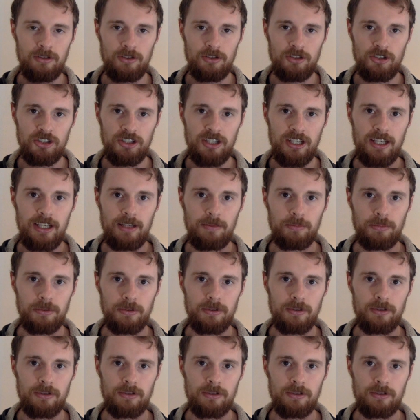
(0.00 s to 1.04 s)
Sheep,
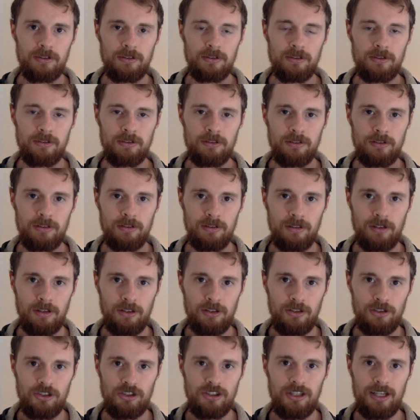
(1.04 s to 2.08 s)

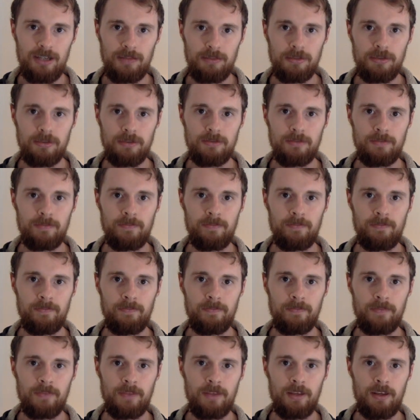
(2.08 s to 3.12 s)
ship.
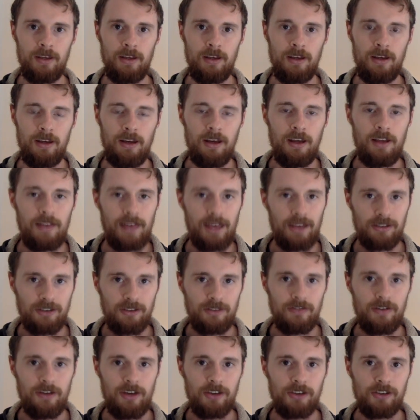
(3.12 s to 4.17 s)
That's the
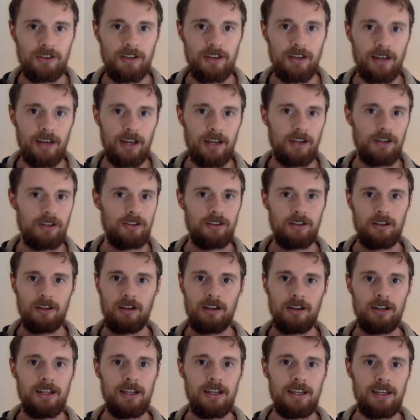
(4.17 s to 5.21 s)
first thing, and
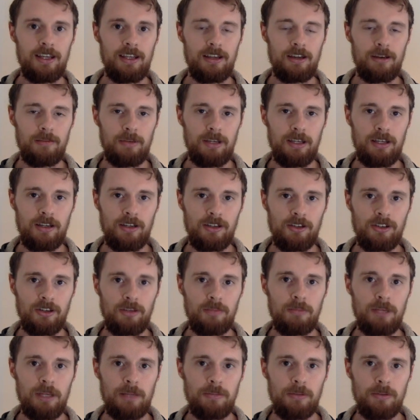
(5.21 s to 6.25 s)
clearly, I mean, some
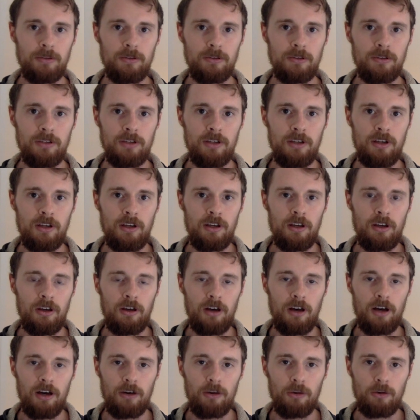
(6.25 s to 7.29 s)
people
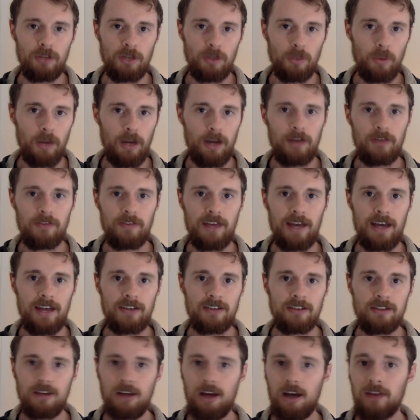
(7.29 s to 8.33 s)
are already aware of
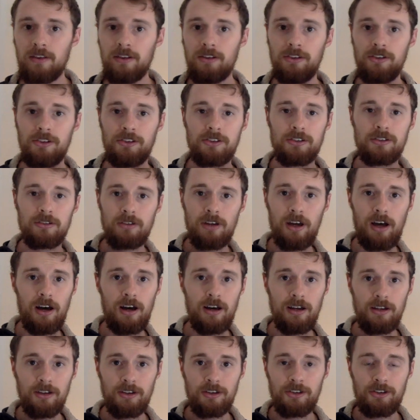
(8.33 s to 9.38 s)
that, others
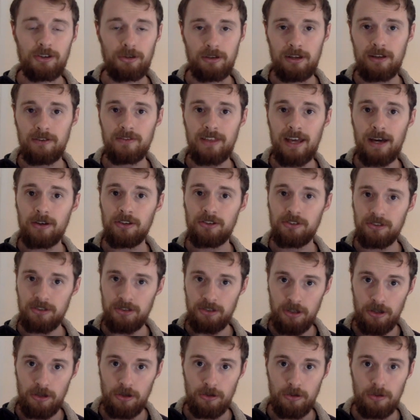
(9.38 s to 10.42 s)
aren't. So if that's
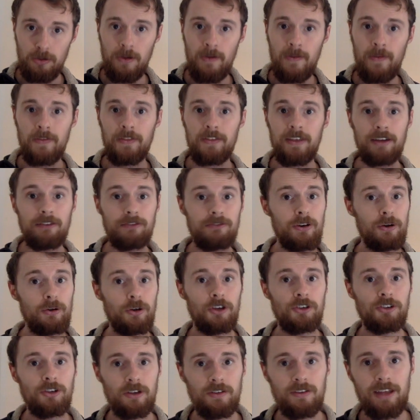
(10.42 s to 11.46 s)
you, then
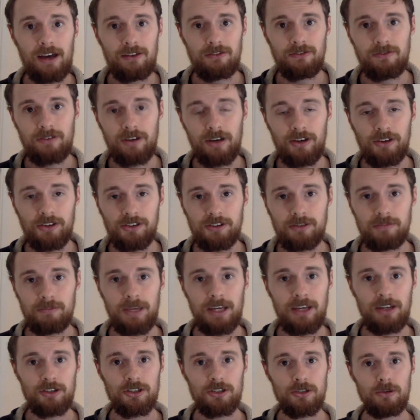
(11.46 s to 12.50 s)
focus on that first.
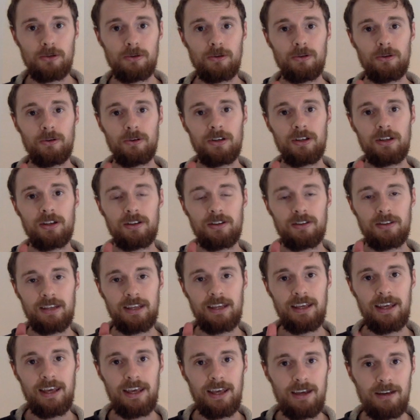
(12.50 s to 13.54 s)
Make sure
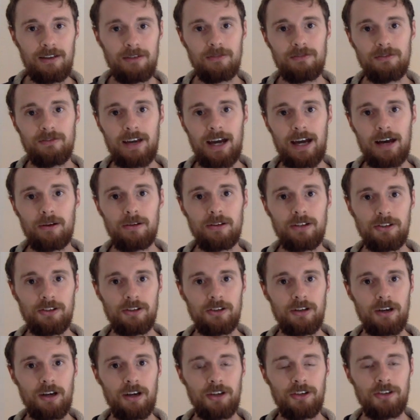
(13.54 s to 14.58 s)
the I vowel is
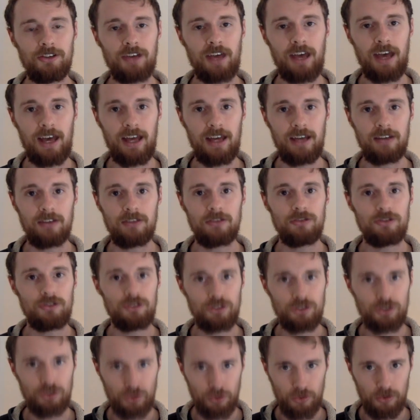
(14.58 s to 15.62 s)
nice and
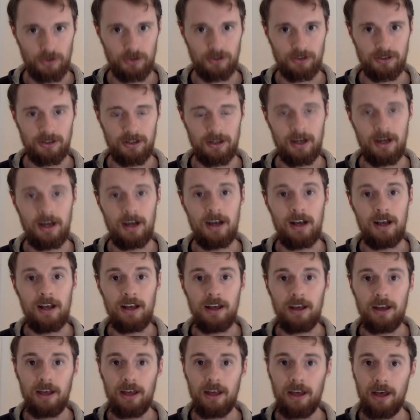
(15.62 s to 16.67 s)
short.
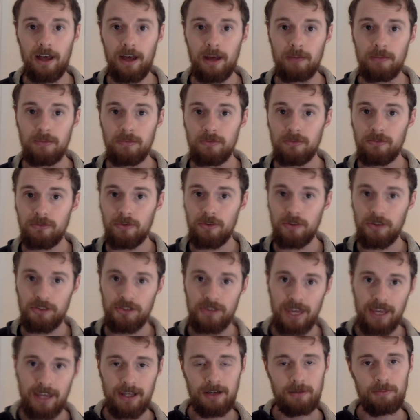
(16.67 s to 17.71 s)
And for the
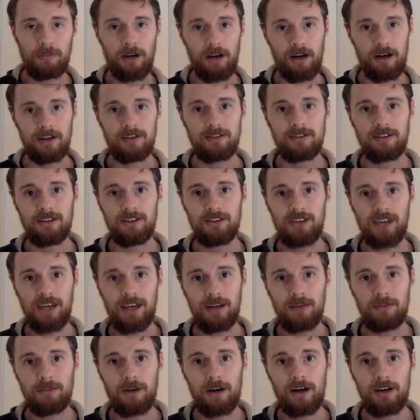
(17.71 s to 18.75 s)
second
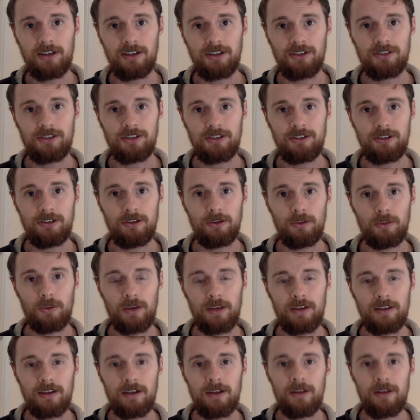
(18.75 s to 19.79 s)
part is to do
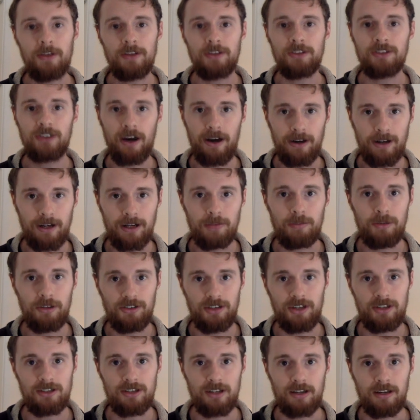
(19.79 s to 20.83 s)
with tongue
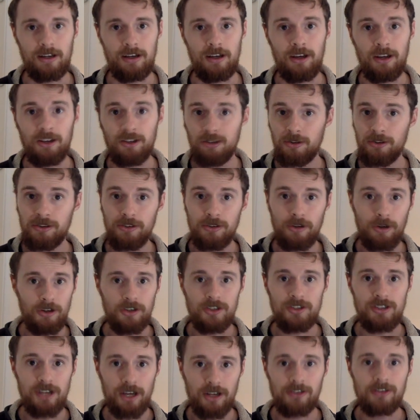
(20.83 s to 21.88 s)
position. So it's not
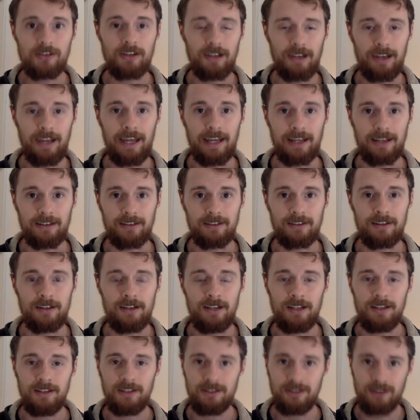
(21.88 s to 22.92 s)
just the length.
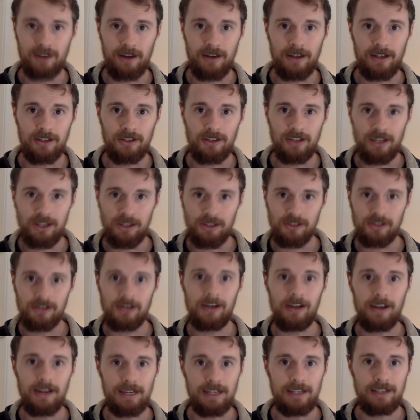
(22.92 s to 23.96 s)
The tongue is in a
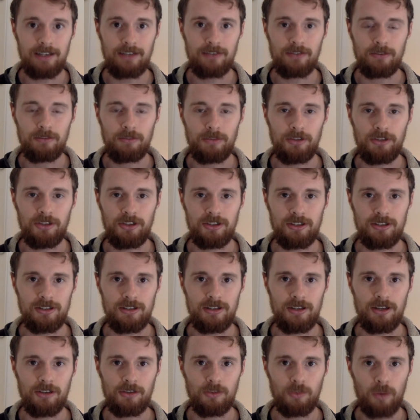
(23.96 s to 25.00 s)
slightly different position
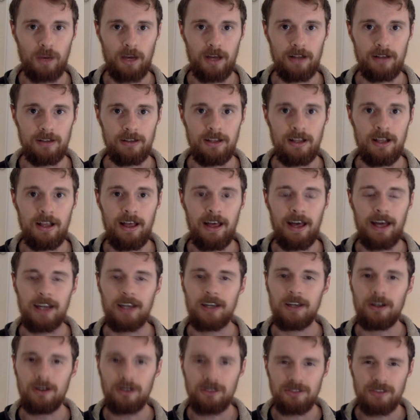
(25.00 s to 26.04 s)
as well,
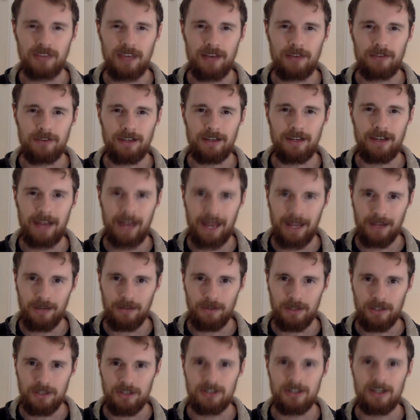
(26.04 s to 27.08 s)
and not every
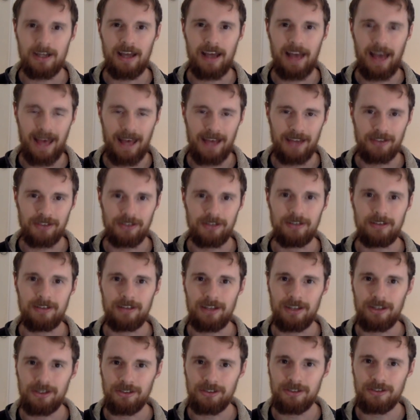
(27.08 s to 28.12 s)
language has
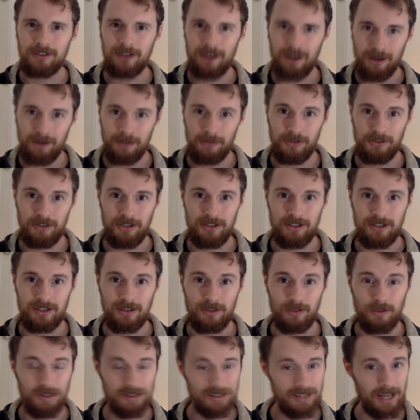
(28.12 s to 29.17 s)
this tongue position,
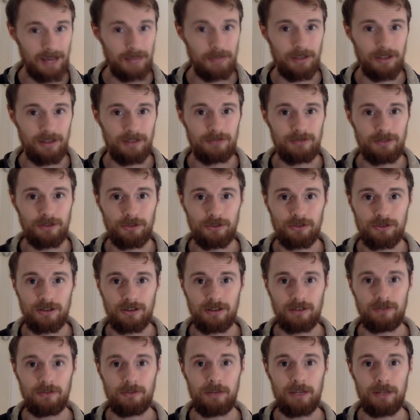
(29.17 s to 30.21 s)
which can be a real
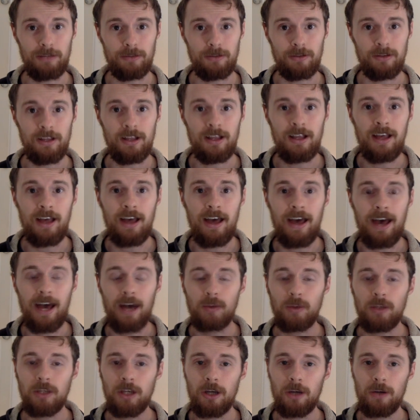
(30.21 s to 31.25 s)
struggle for people. And
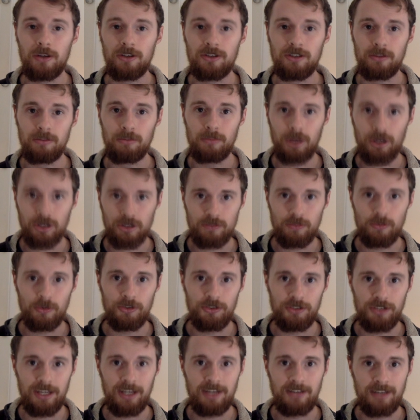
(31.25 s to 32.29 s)
we go into much more
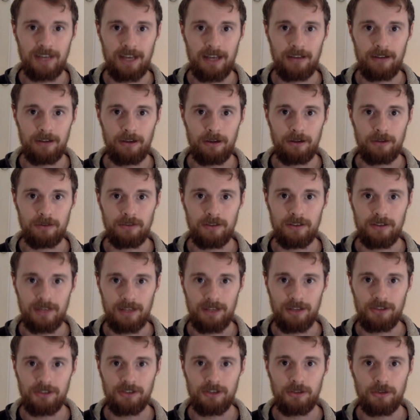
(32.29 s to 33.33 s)
detail over
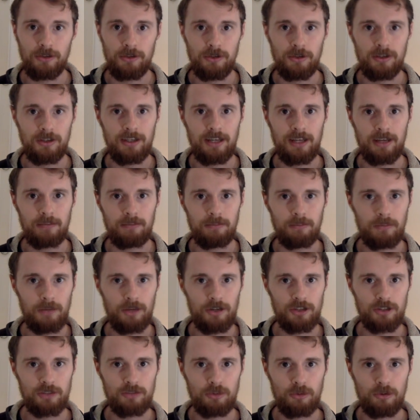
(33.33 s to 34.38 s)
this, so you can get
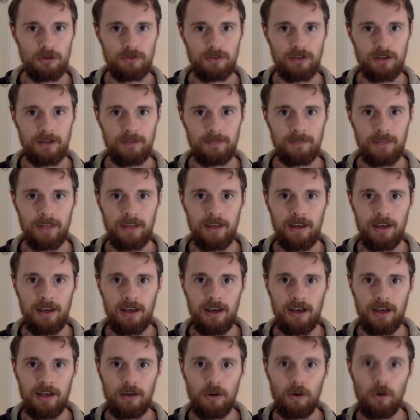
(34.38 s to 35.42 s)
much more of
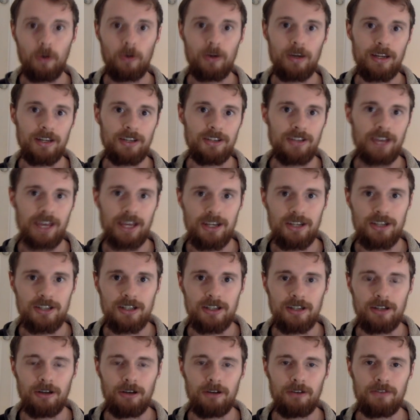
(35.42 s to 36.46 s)
an
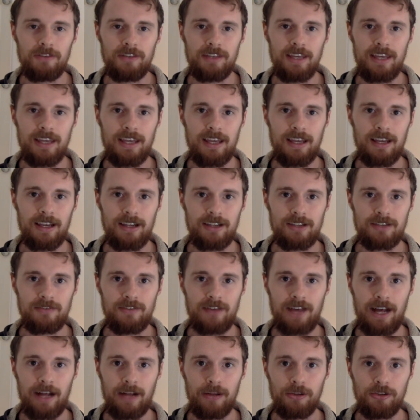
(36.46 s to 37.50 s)
orientation of the English
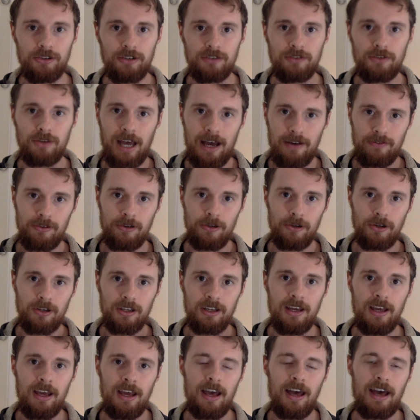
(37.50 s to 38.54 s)
vowels if you have a look
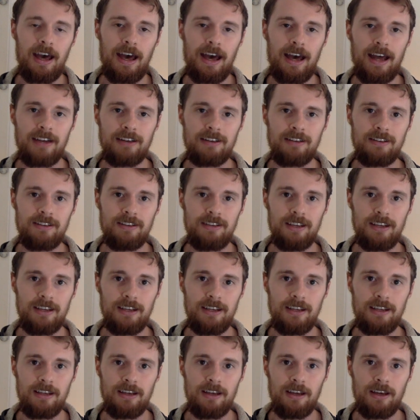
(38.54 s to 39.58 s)
at
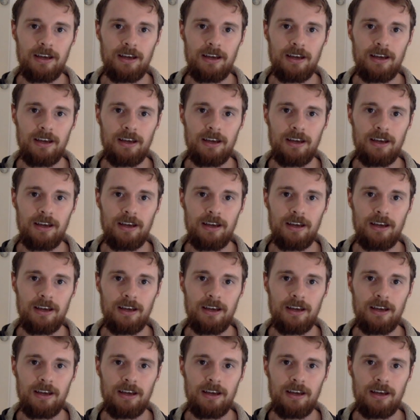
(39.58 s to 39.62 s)
the